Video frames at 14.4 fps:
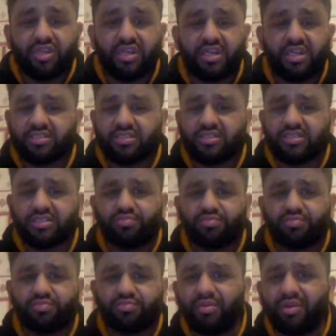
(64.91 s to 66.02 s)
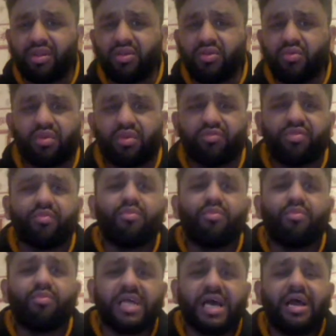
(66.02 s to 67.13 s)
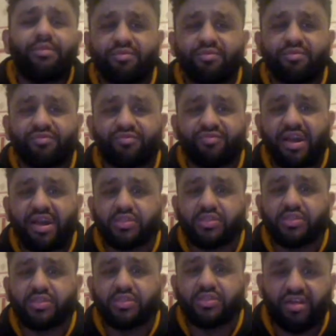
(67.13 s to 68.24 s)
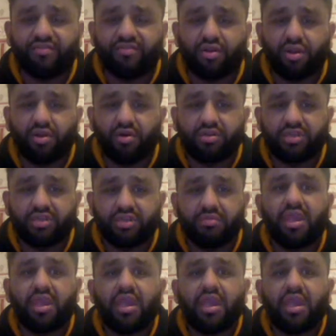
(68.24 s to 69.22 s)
and it's probably one of the most hyped up fights we've had for a long time.